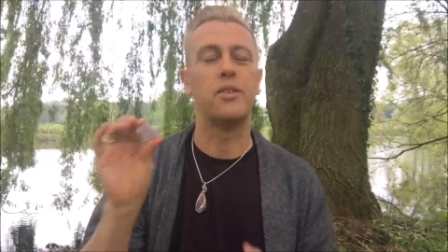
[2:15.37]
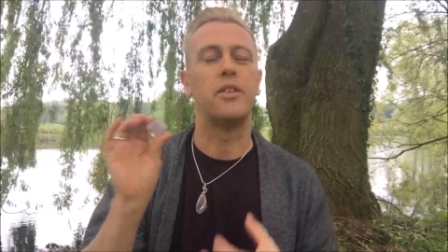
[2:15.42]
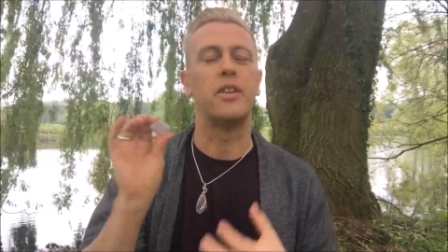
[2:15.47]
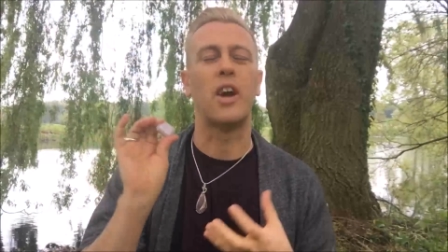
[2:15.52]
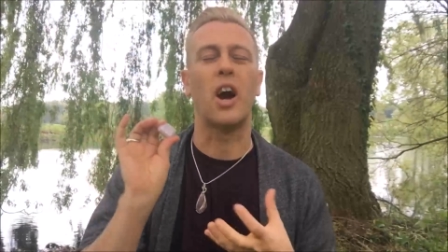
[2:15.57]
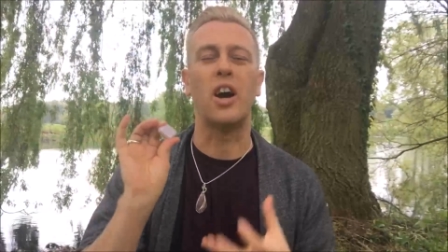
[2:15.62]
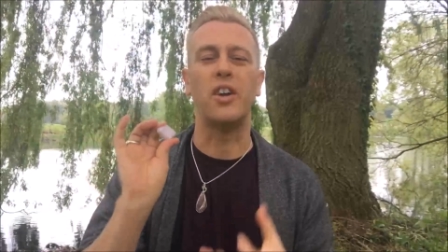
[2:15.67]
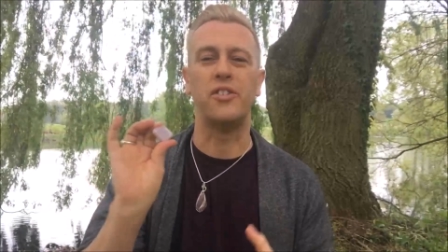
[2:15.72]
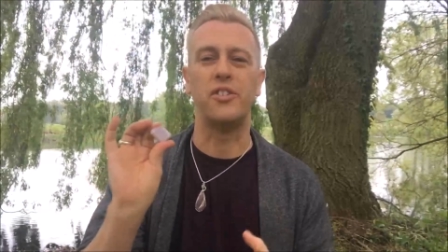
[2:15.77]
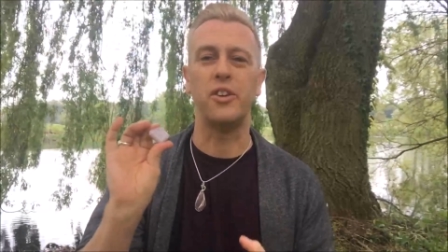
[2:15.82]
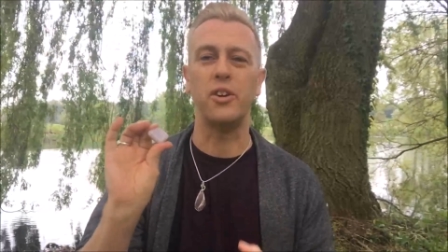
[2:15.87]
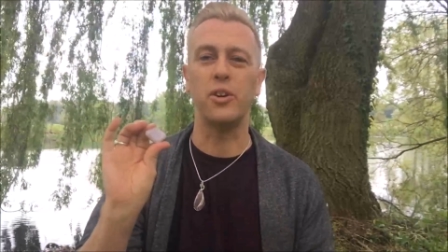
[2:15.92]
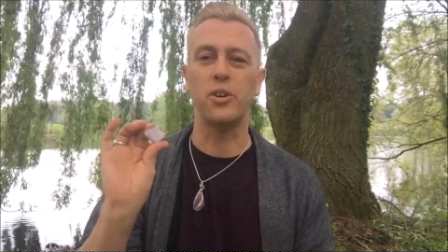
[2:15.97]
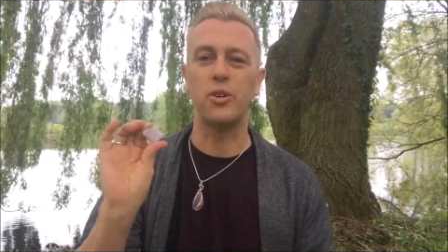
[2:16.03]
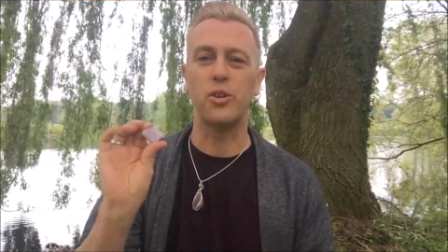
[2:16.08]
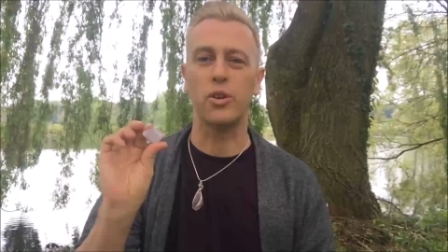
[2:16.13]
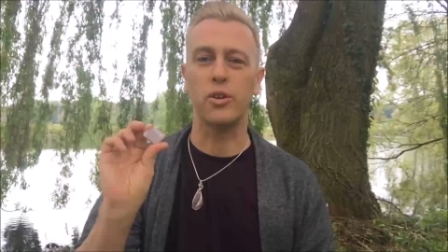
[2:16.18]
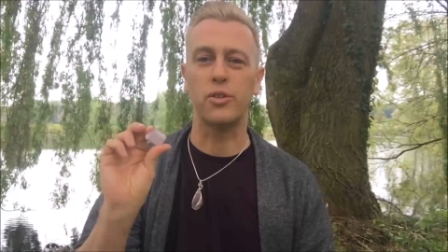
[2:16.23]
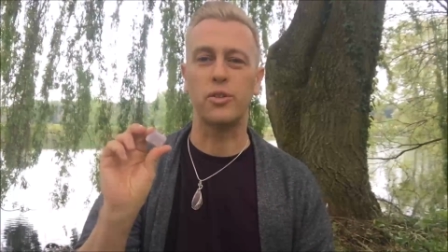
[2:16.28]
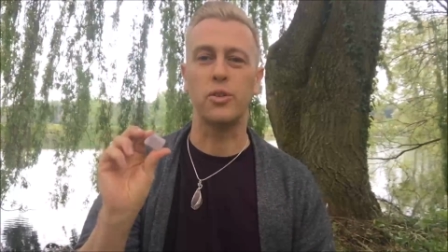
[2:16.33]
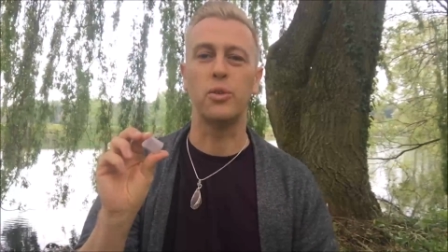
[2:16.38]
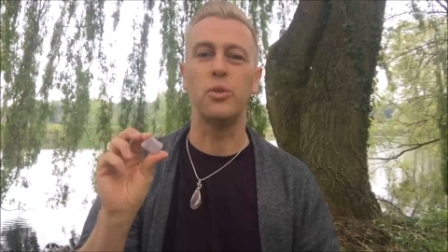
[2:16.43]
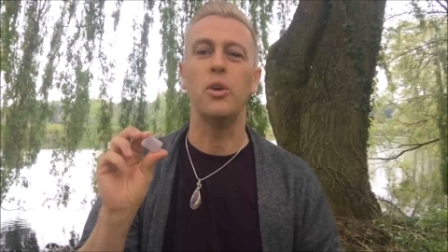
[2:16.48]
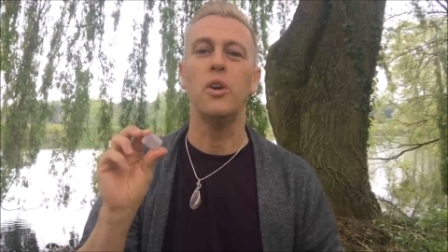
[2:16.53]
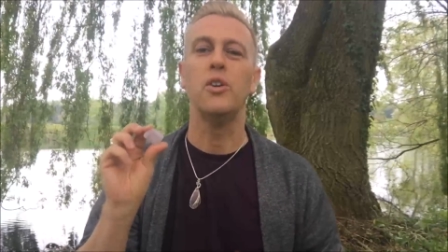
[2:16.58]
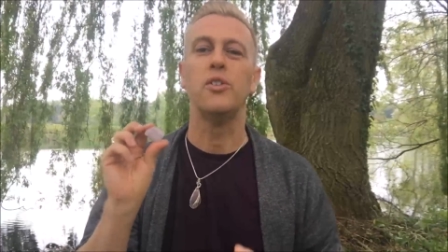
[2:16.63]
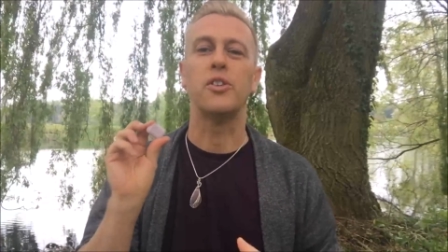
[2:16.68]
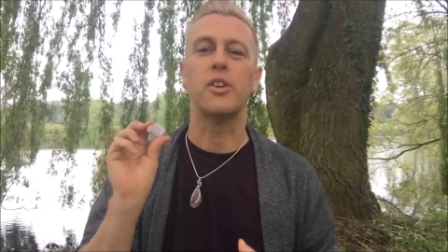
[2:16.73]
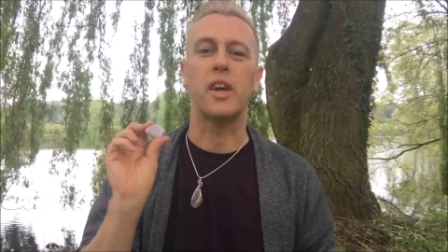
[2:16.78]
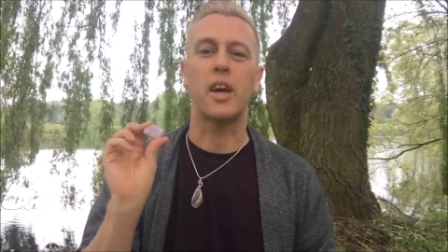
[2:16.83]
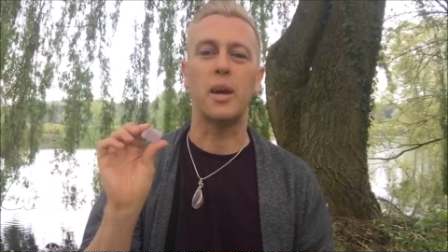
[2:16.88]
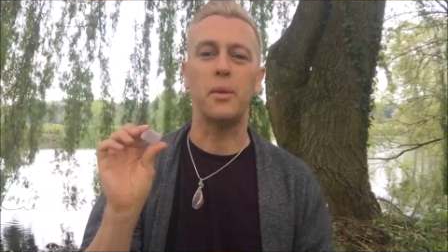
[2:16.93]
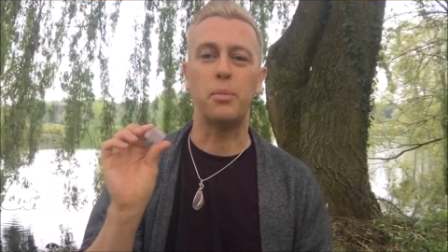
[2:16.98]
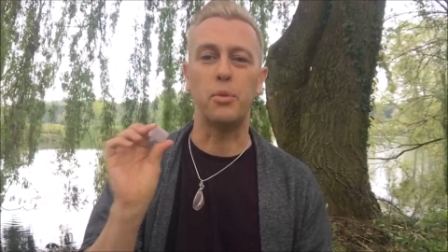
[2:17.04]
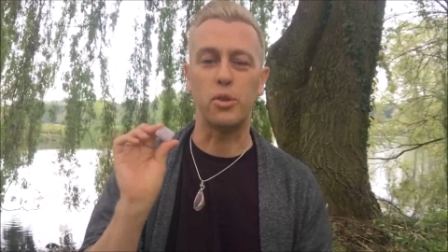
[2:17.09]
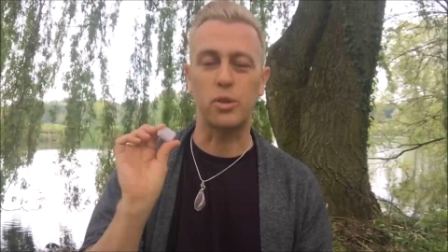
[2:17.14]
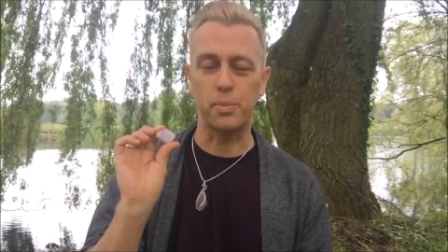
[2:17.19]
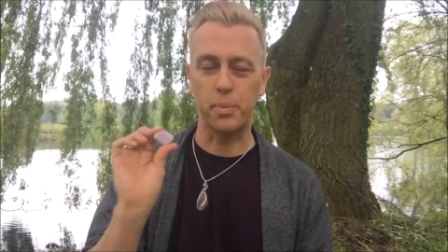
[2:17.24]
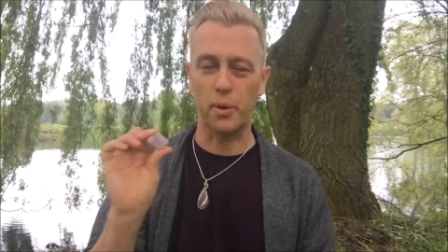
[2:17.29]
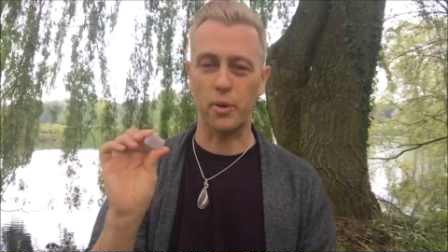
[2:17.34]
is the ideal crystal to keep
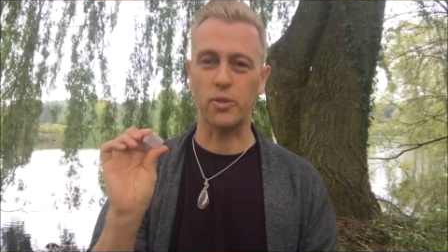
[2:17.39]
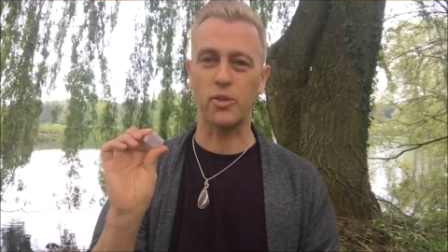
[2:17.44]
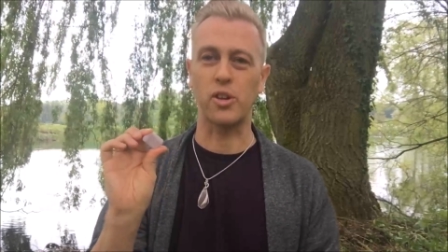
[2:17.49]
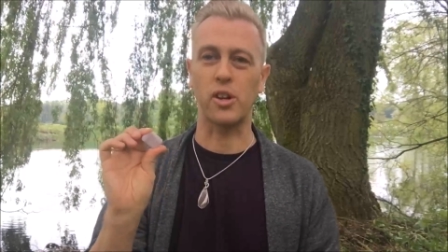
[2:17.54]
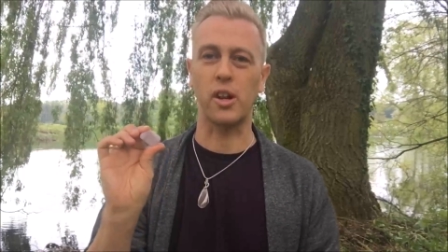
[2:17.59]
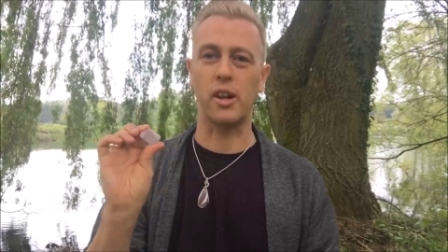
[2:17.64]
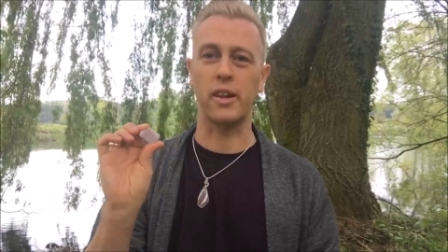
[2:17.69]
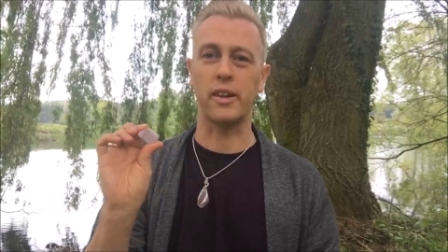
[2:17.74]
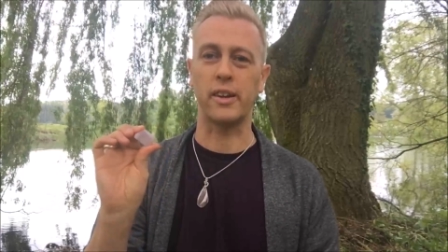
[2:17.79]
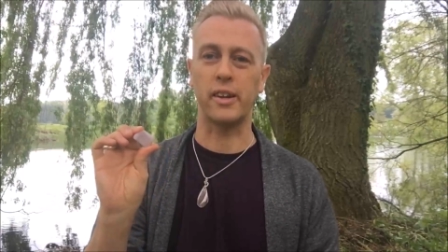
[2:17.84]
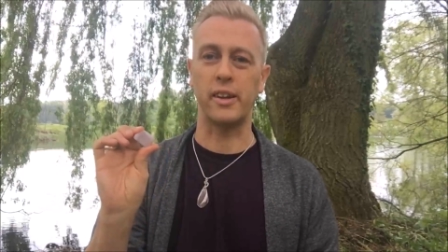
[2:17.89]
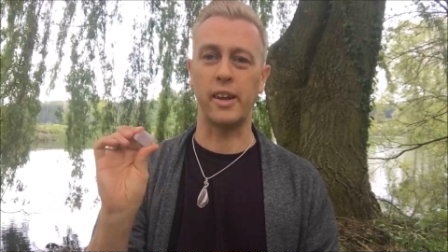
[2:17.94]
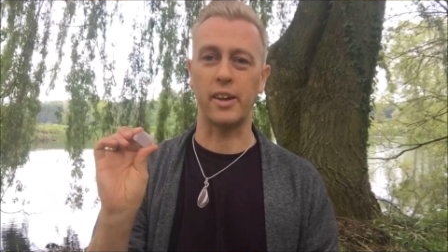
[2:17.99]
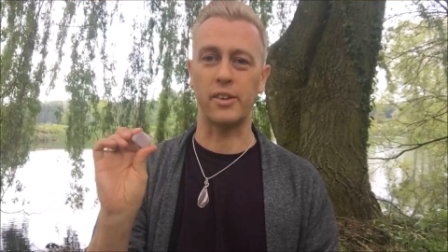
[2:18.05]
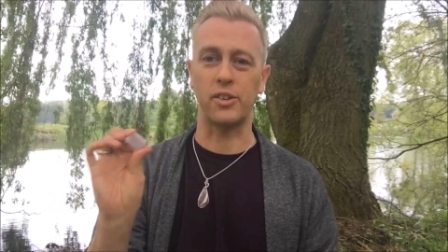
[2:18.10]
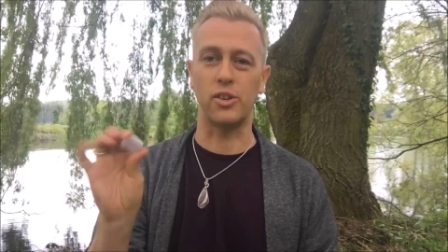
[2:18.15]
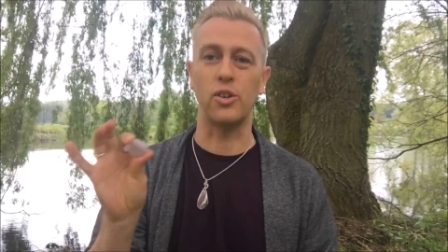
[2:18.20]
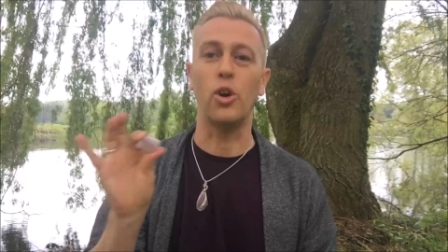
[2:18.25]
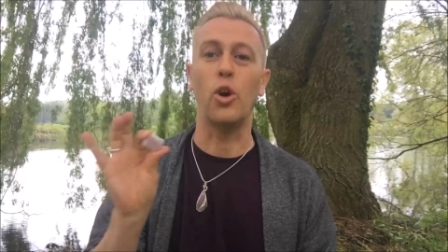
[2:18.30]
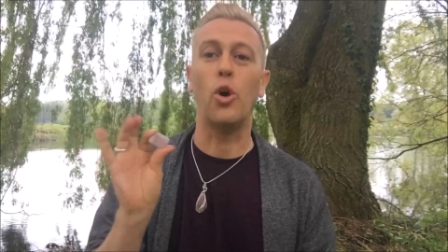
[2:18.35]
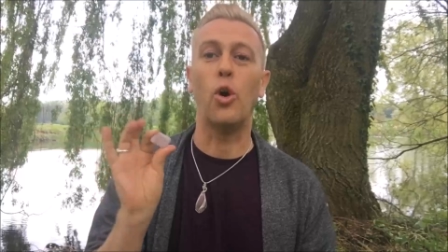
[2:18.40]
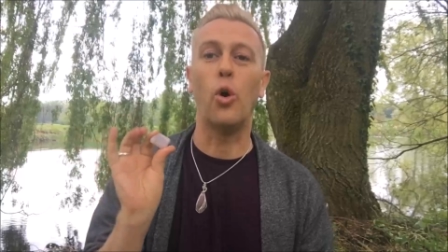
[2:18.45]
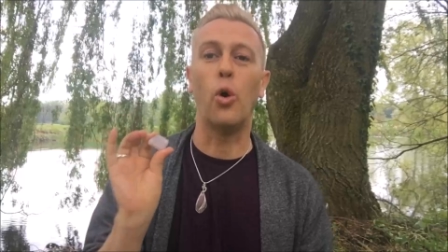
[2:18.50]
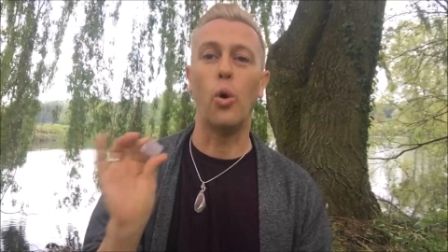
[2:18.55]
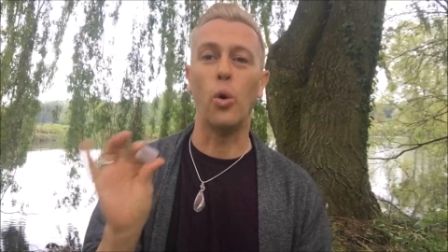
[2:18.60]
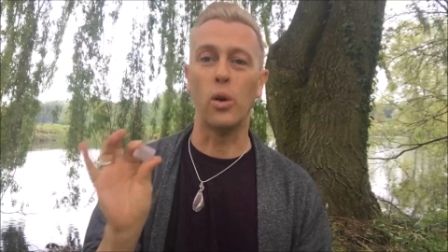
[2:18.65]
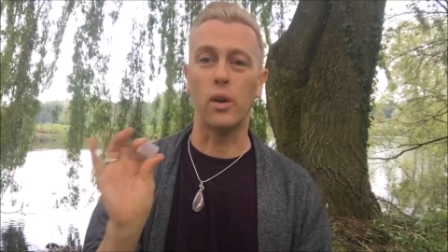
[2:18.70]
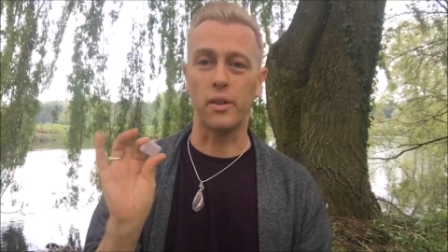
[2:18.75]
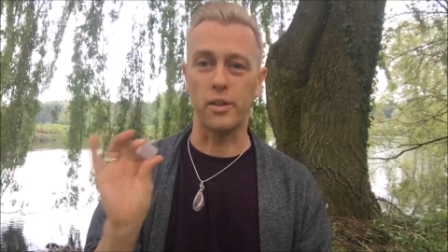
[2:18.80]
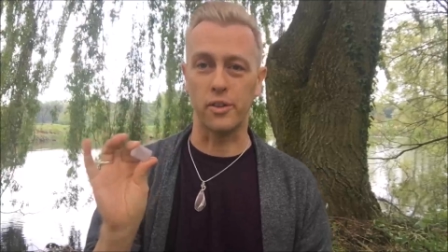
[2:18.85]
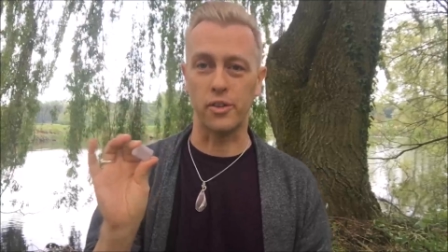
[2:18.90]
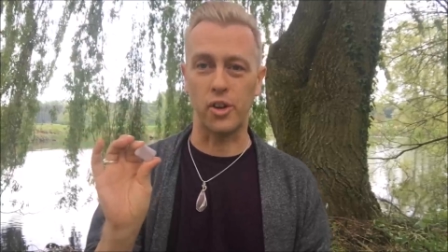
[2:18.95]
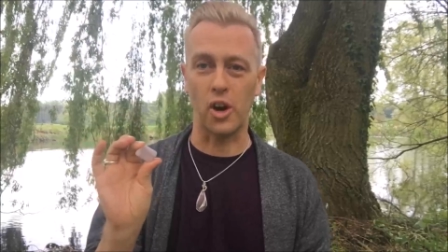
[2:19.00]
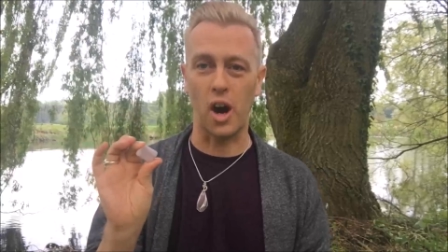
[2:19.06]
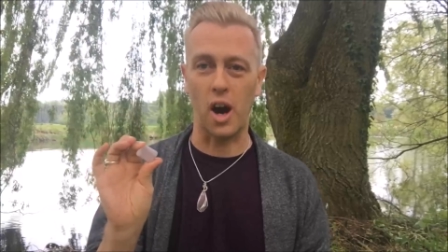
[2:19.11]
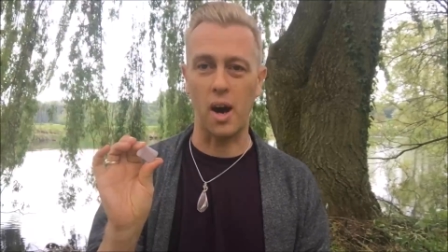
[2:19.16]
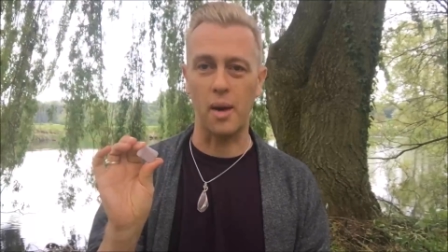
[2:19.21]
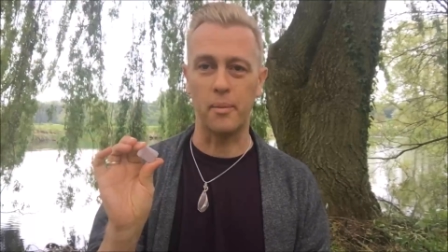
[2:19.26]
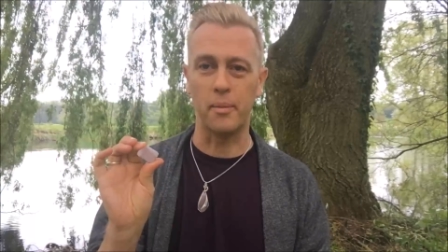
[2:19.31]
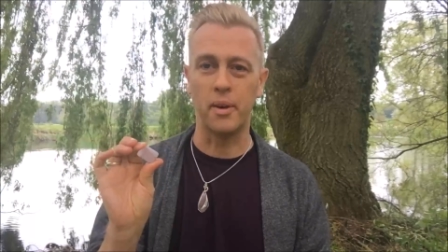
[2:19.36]
you spiritually connected all of the
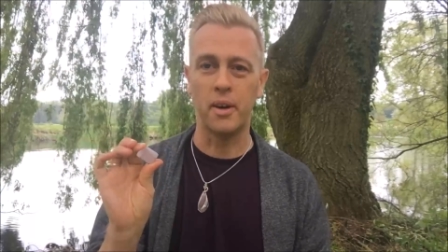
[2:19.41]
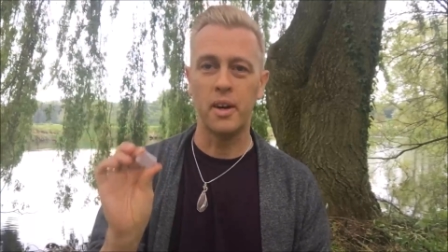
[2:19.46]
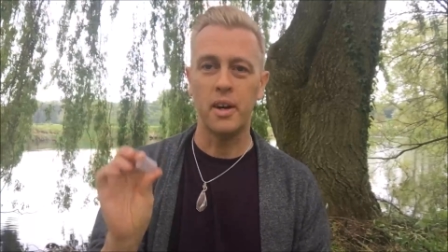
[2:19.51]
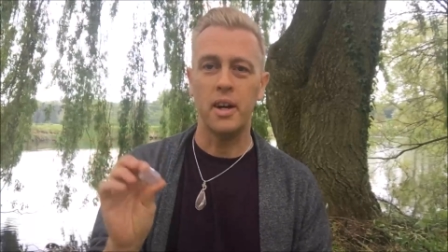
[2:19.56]
time.